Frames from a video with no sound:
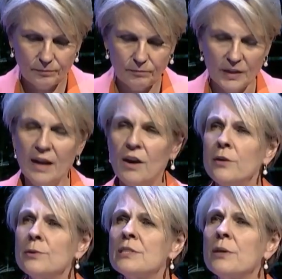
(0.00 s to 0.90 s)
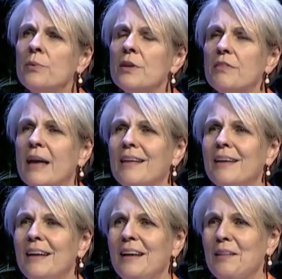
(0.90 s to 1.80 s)
And I also want to thank
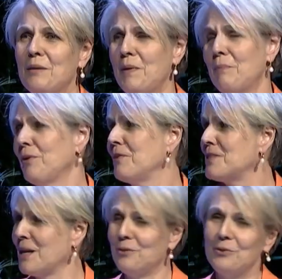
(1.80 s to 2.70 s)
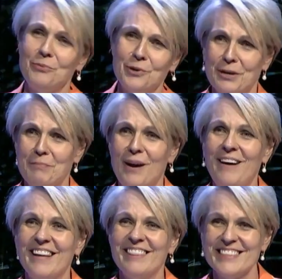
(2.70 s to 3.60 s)
the people who've done all the work
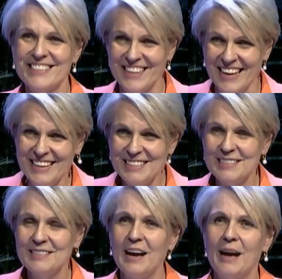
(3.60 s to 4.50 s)
behind the scenes,